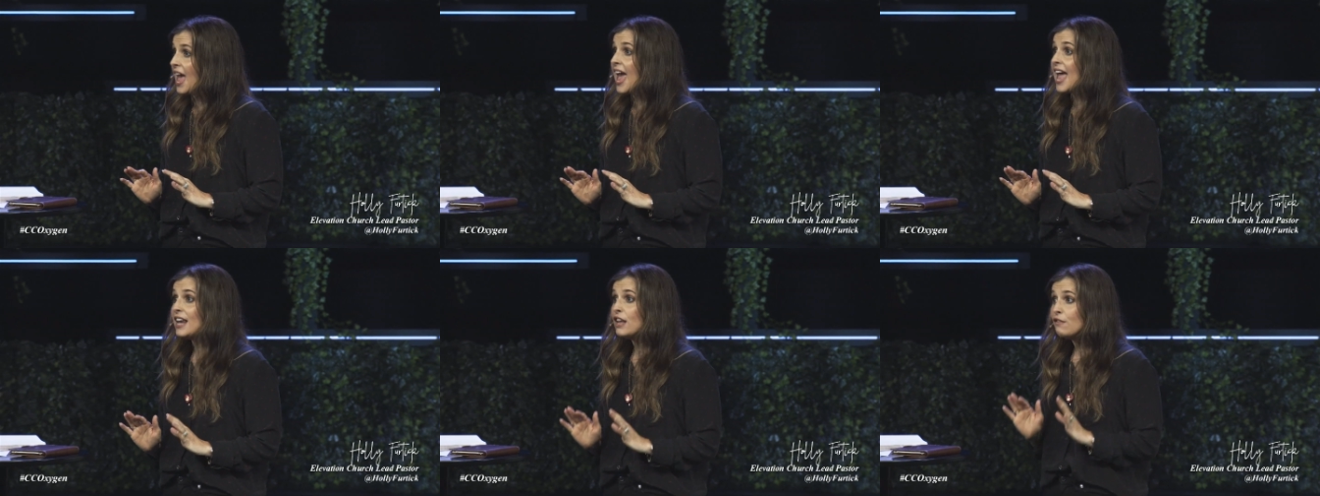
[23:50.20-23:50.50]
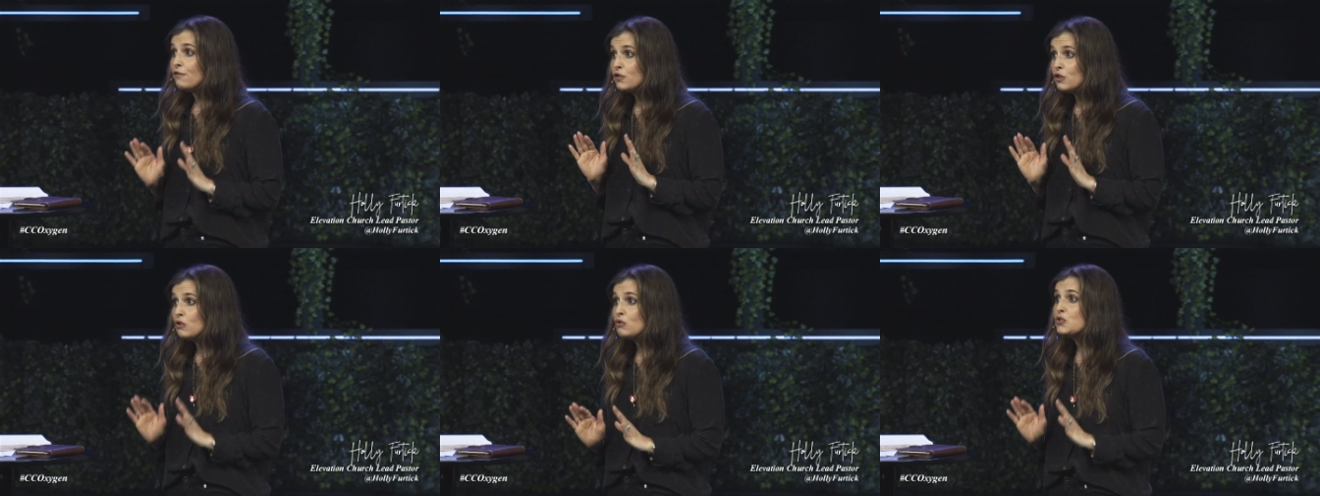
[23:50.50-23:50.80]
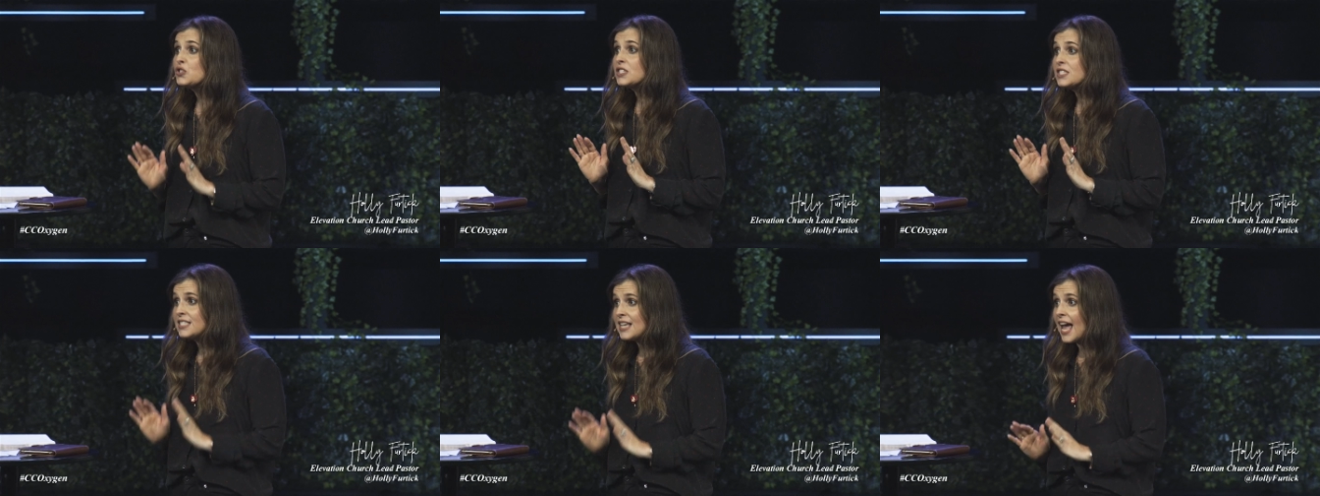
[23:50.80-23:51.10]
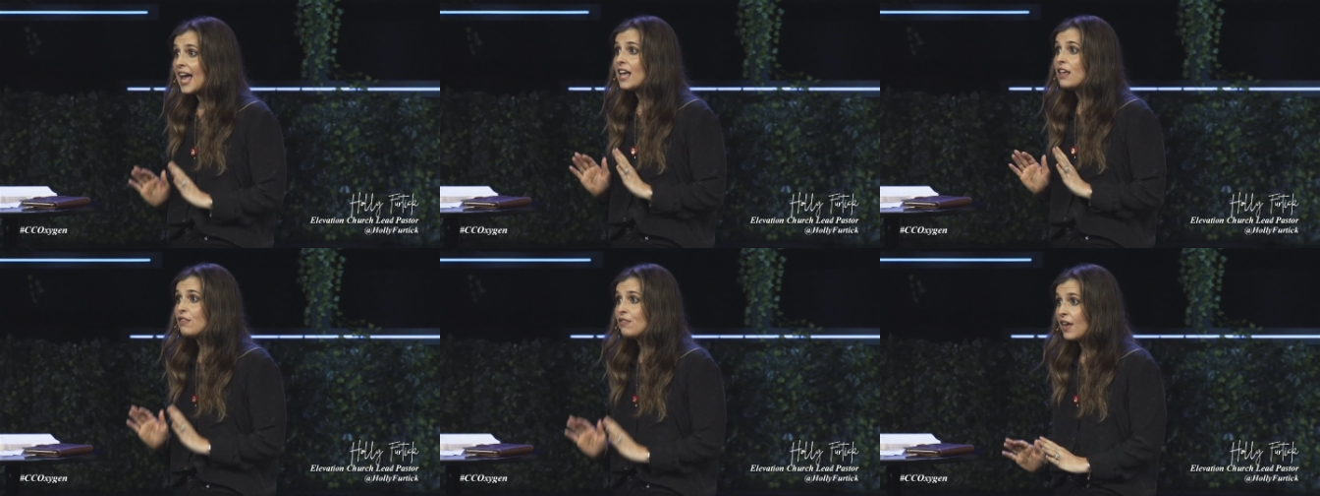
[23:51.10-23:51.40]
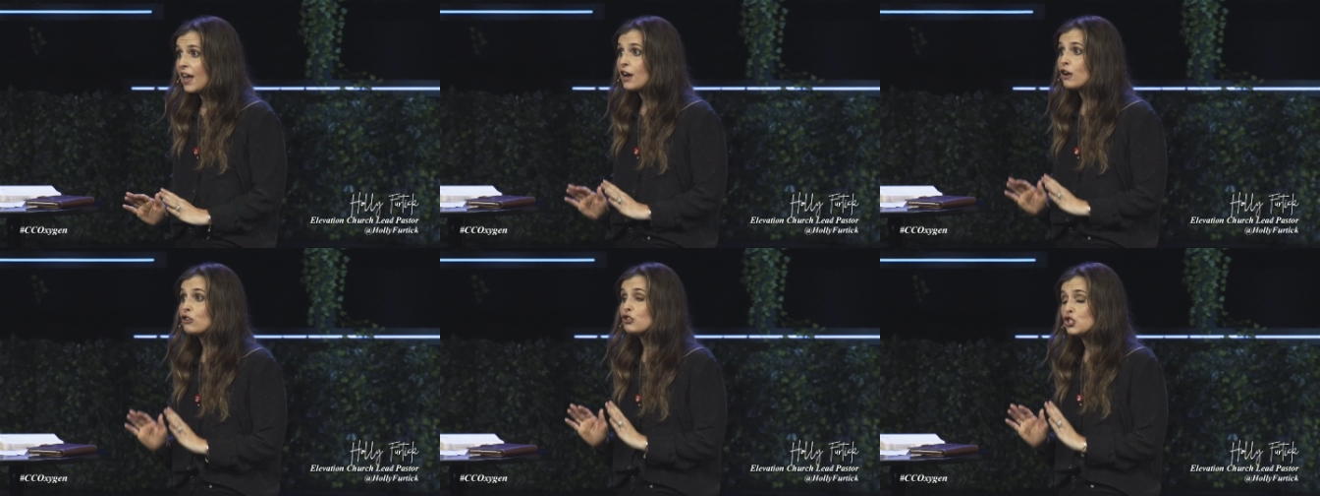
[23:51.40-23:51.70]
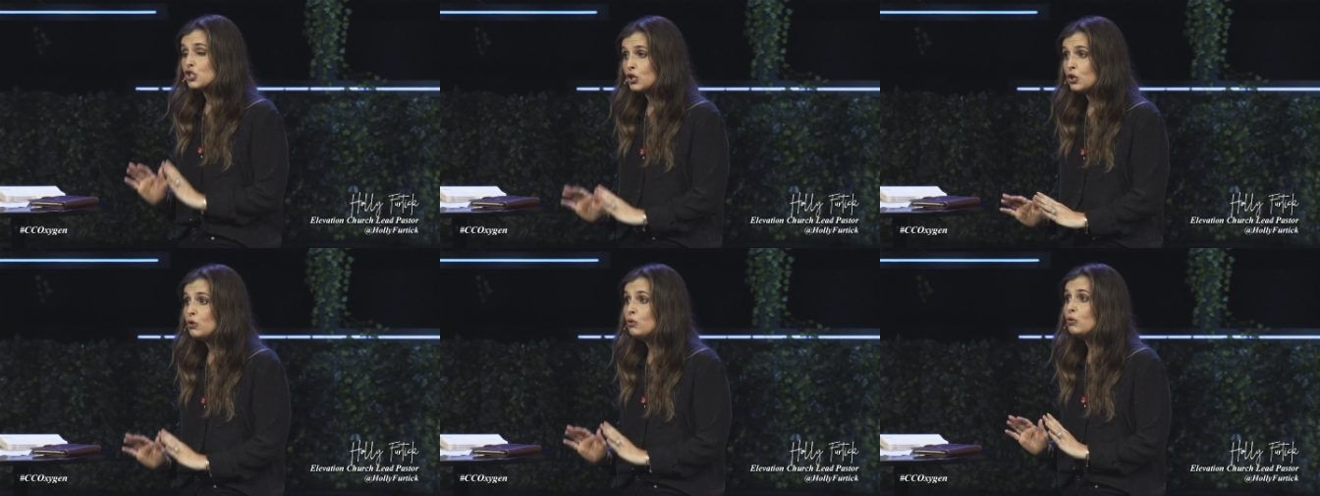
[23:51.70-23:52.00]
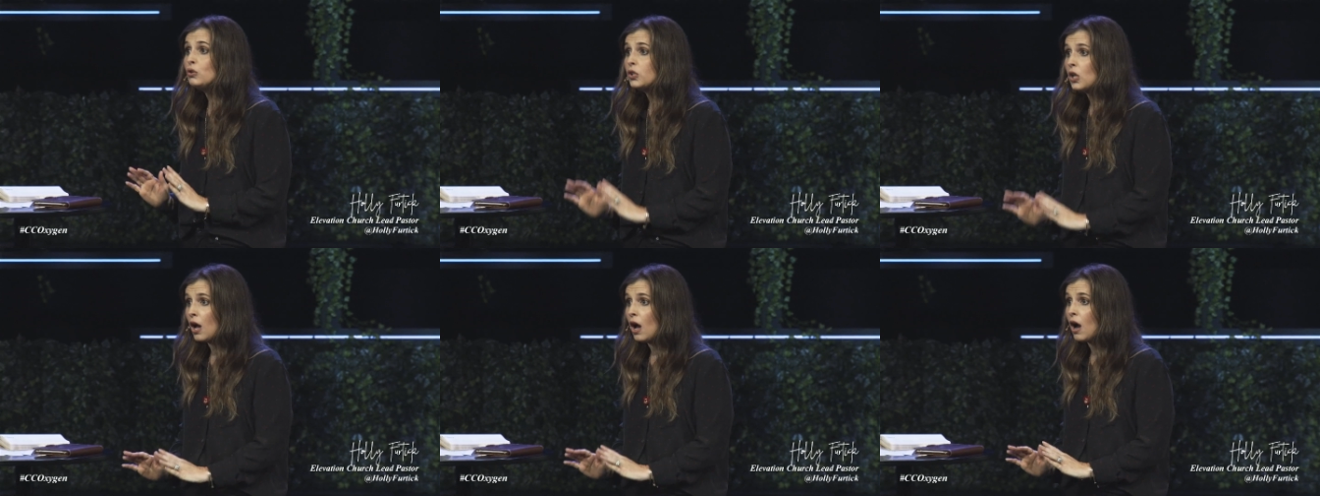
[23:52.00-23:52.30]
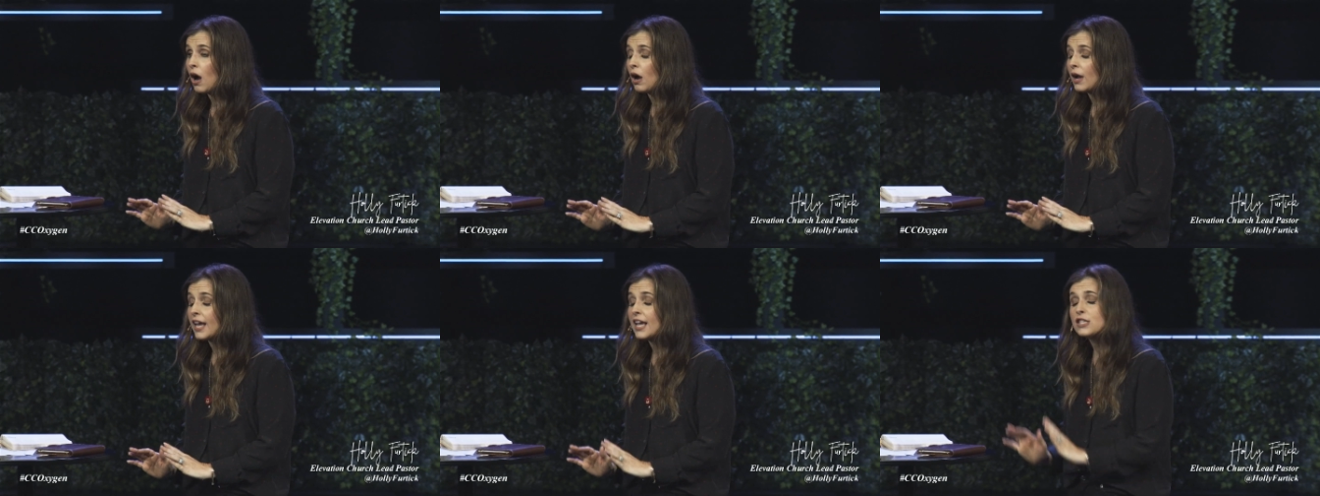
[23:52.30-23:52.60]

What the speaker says: And if you stay there too long,